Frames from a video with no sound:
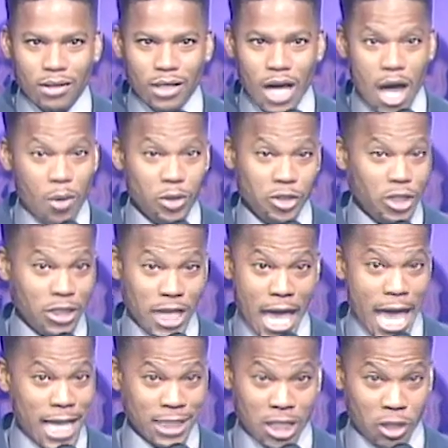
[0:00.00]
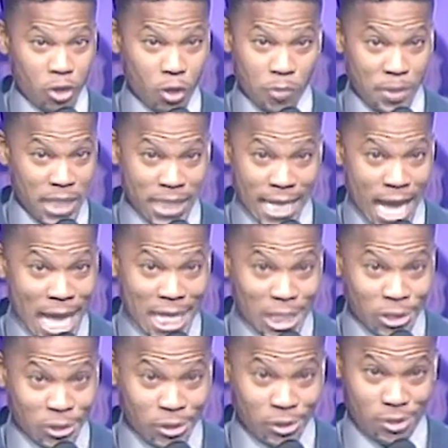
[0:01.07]
I was just asking you to be
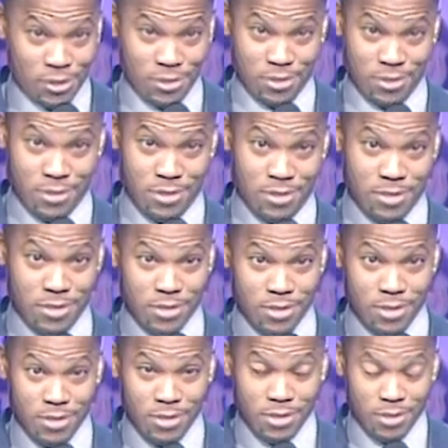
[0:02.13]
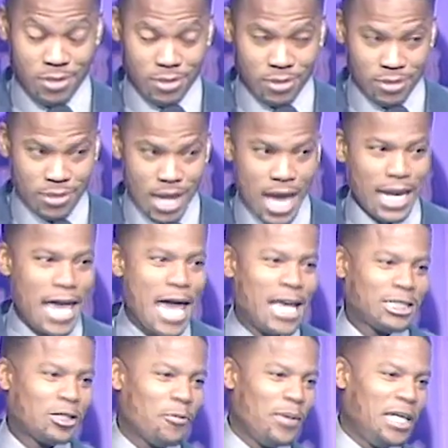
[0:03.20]
nice. I'd have
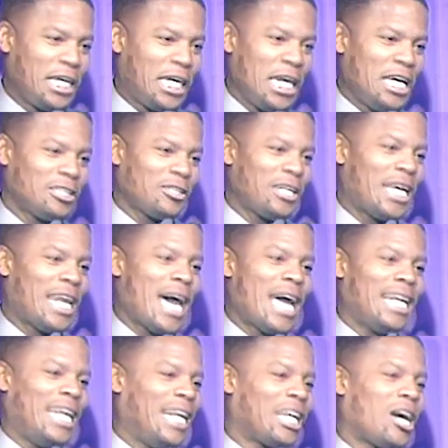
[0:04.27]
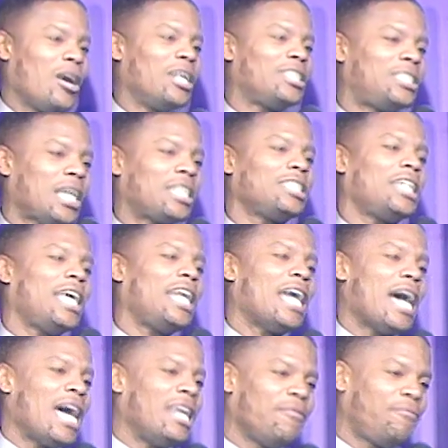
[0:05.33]
had so many kids on that island, they'd have called it Section 8
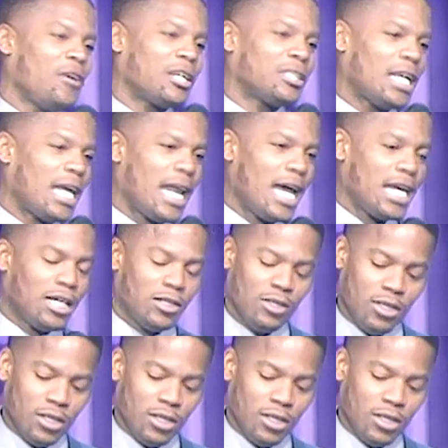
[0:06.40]
Island. Fuck that island.